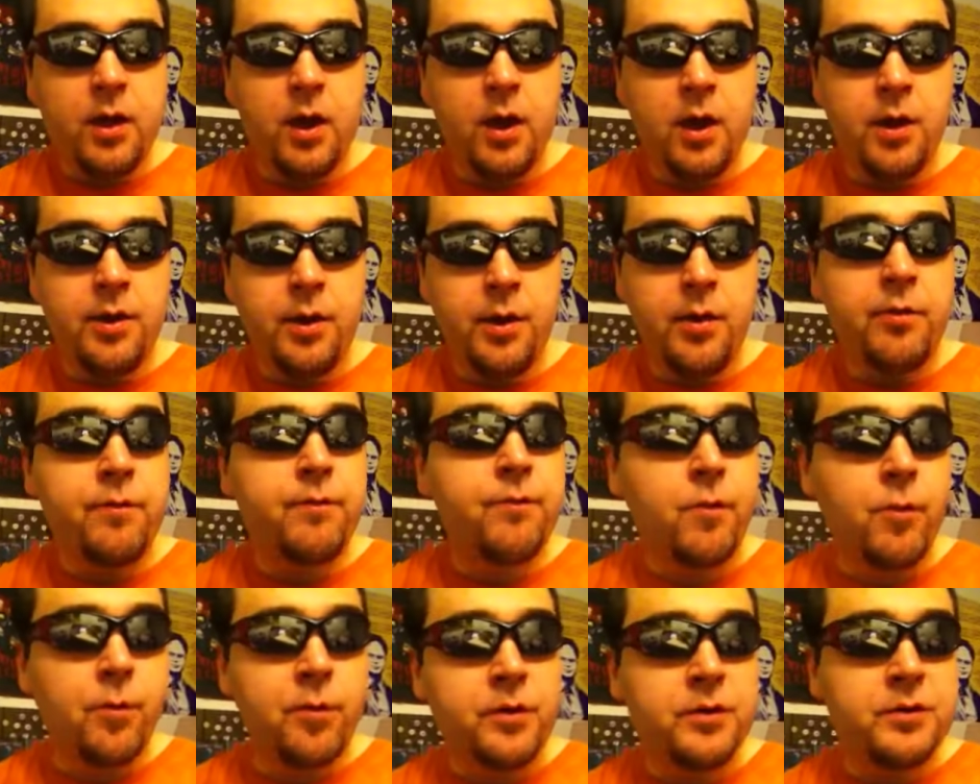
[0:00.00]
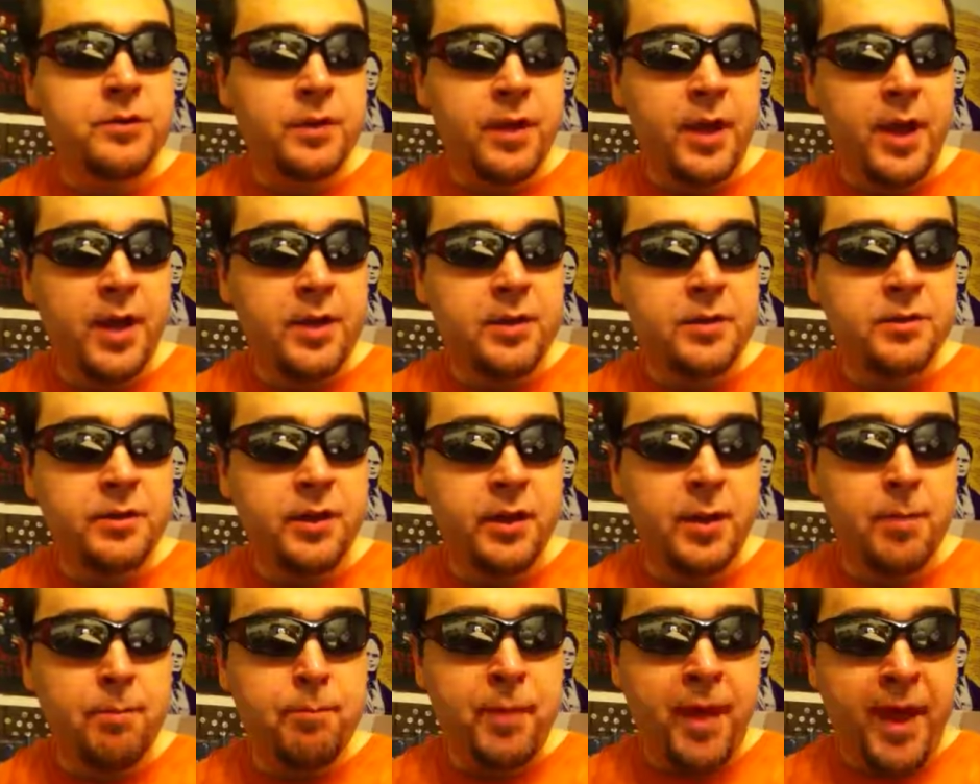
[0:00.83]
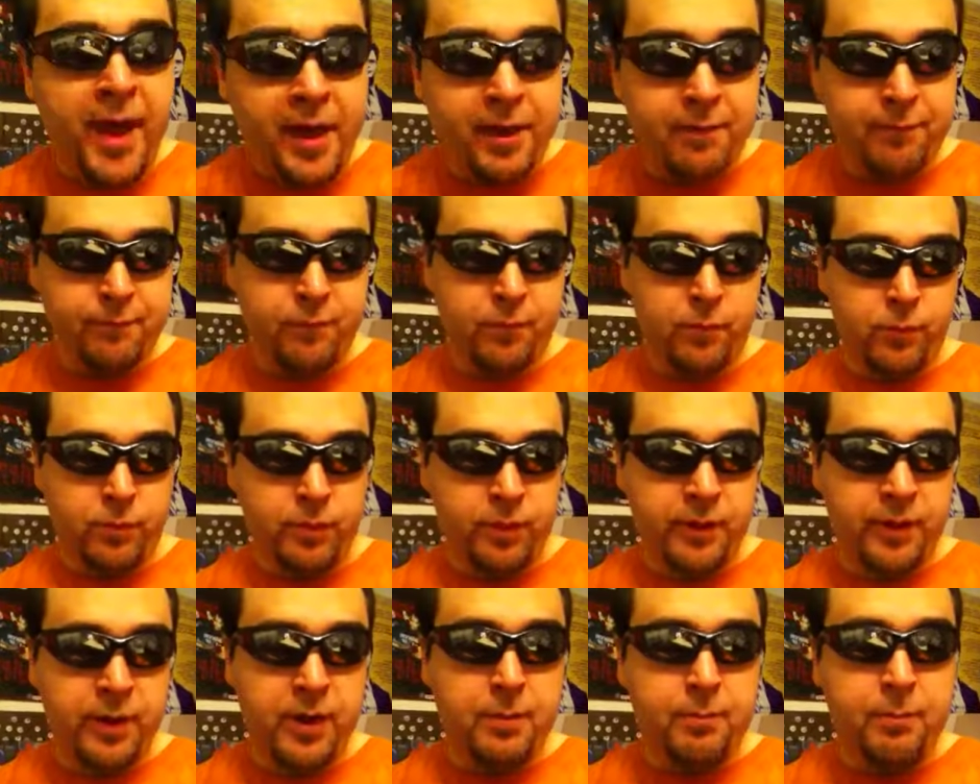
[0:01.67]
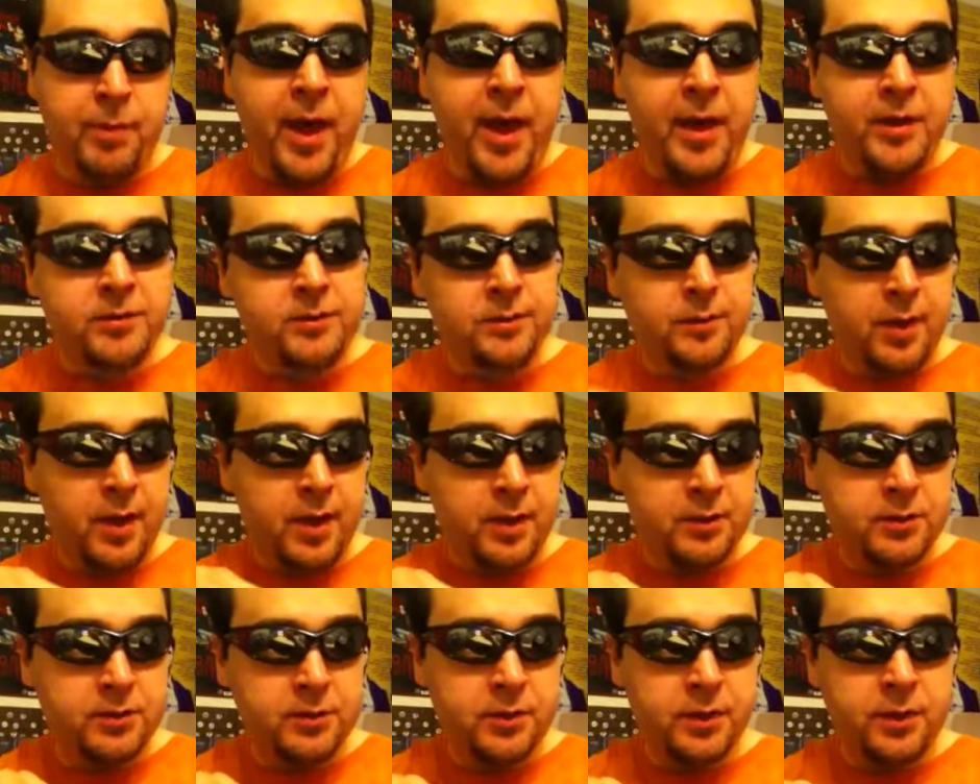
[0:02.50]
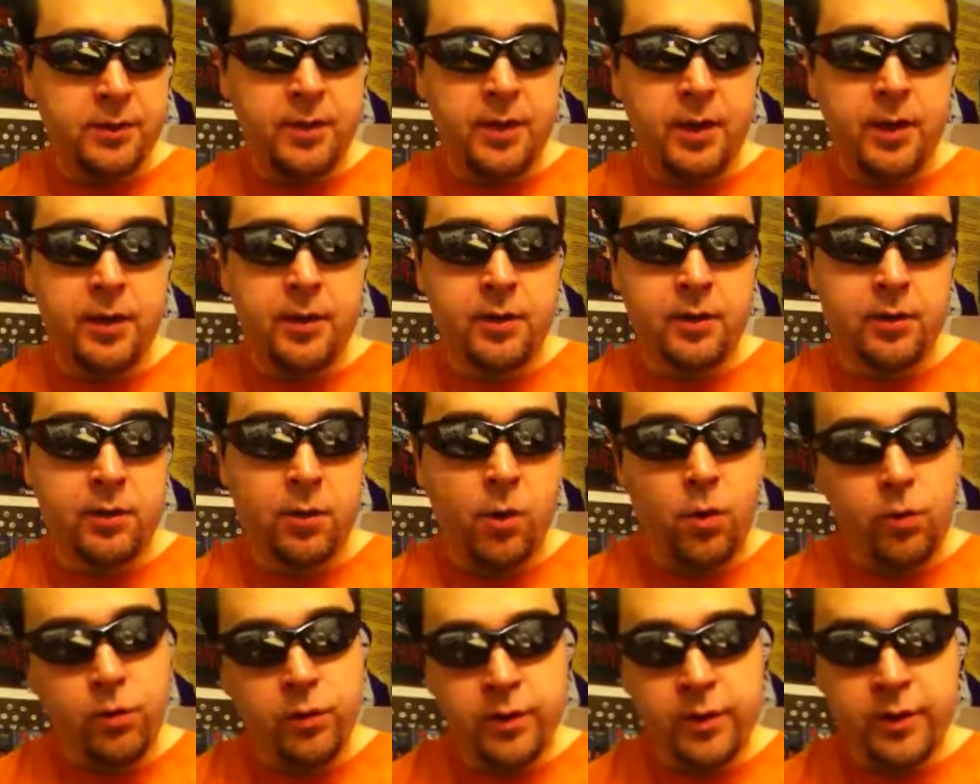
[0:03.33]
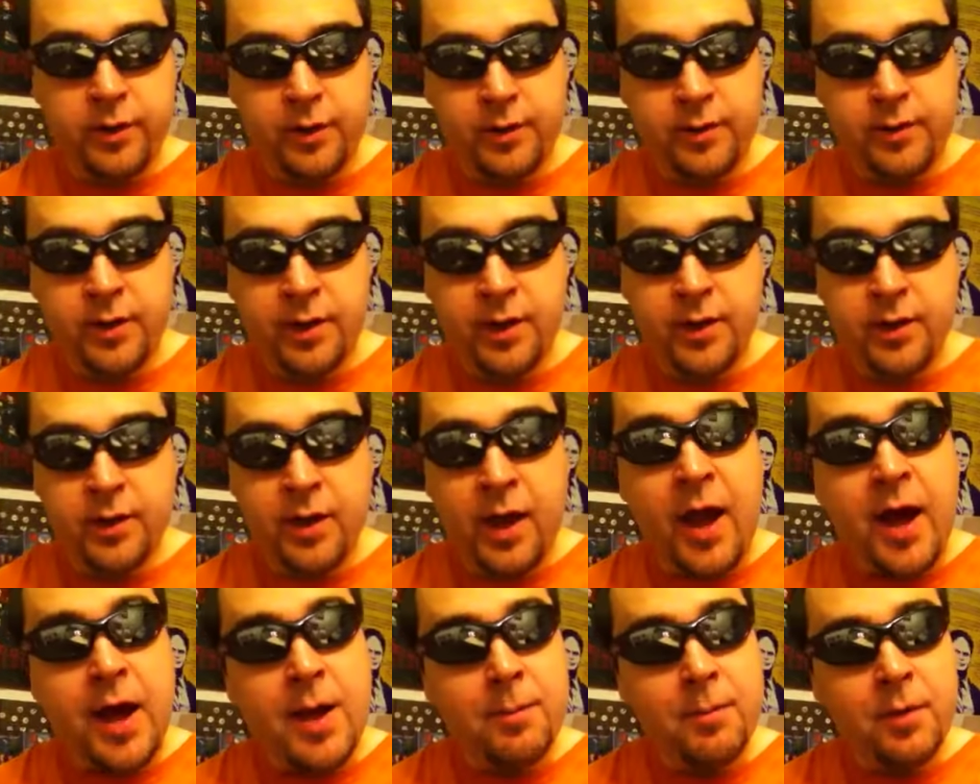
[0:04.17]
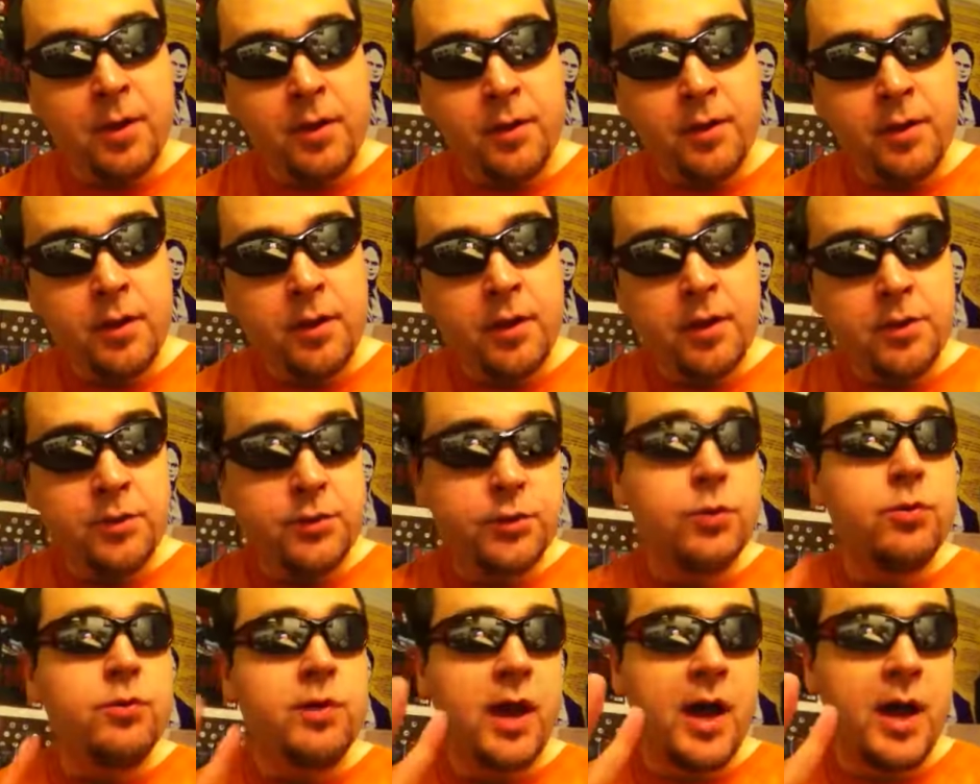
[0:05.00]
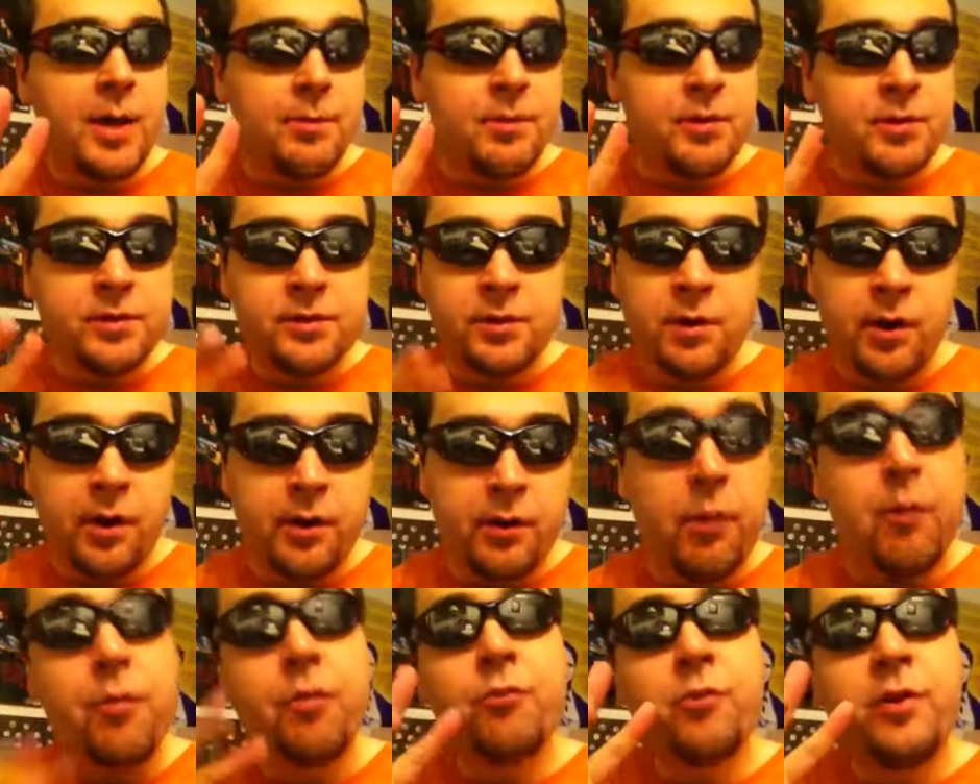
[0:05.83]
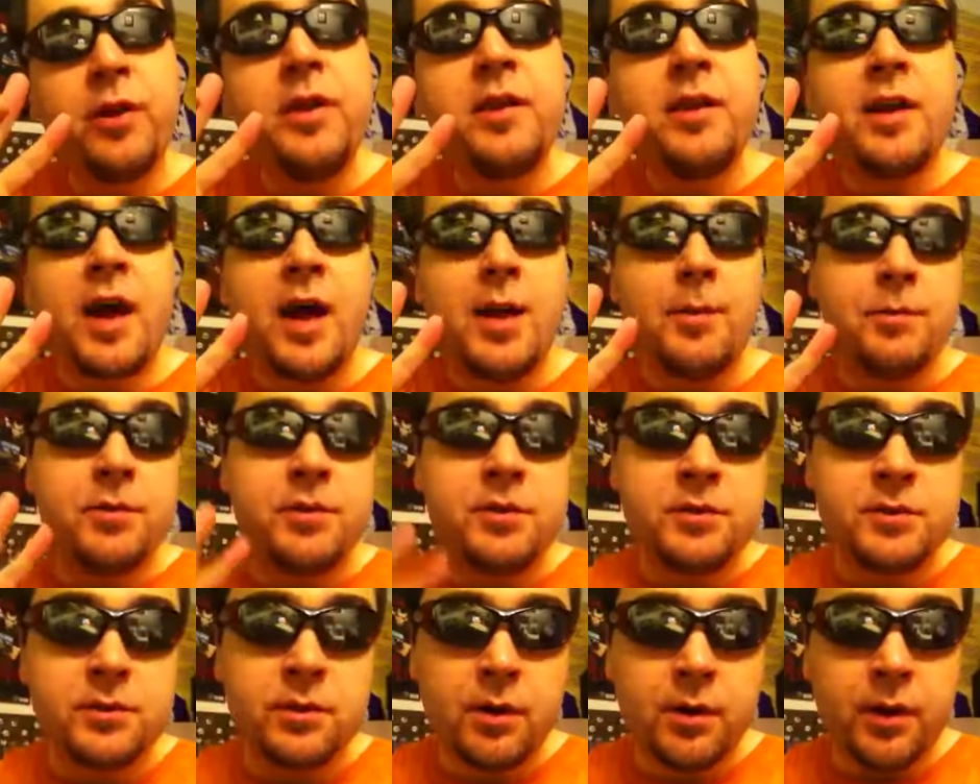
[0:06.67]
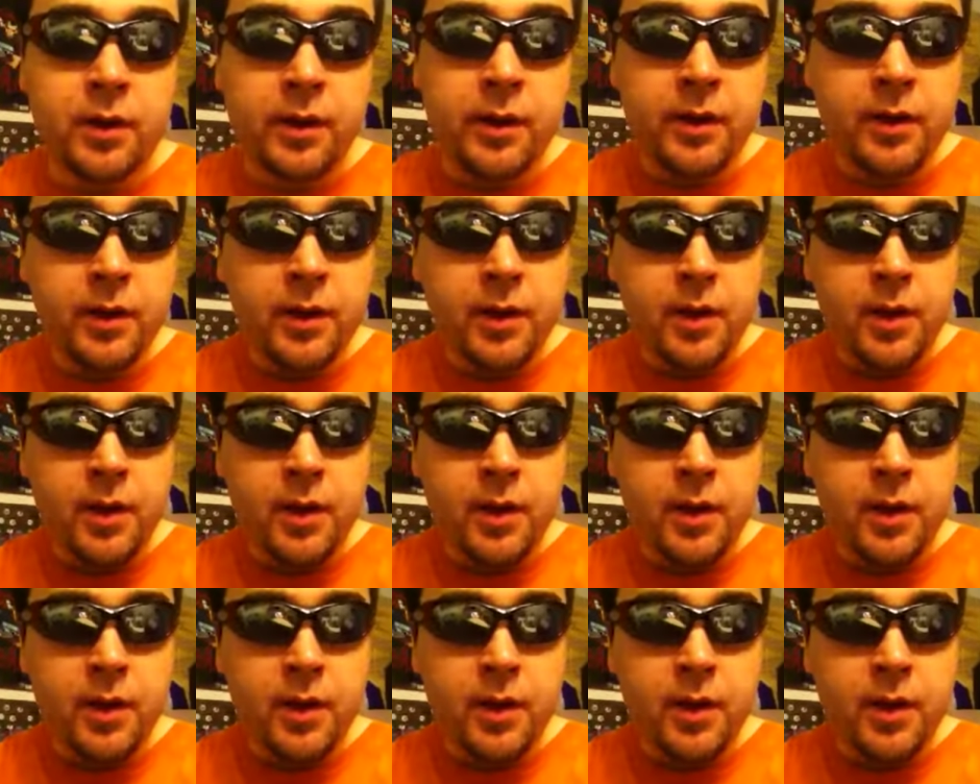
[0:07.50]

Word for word: Another forward slash, then a back forward, then a backslash, and then a colon, and then a comma, two commas, sorry, no, three commas, sorry,